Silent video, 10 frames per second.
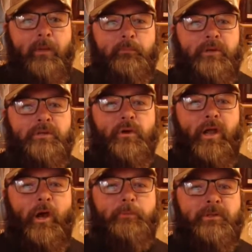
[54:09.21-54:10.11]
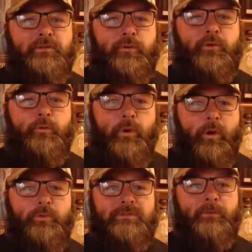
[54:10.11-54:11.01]
but you're helping to
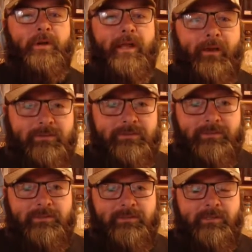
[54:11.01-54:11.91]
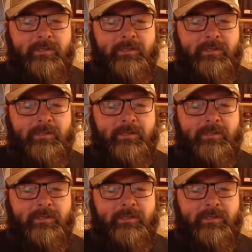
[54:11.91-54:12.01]
grow someone else's.